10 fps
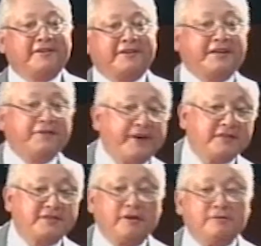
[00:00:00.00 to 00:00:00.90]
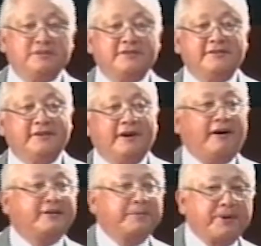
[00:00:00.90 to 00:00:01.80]
the defense counsel
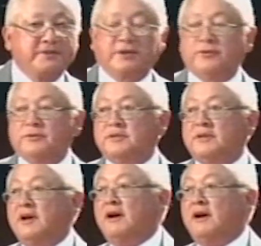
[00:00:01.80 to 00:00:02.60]
or the prosecutor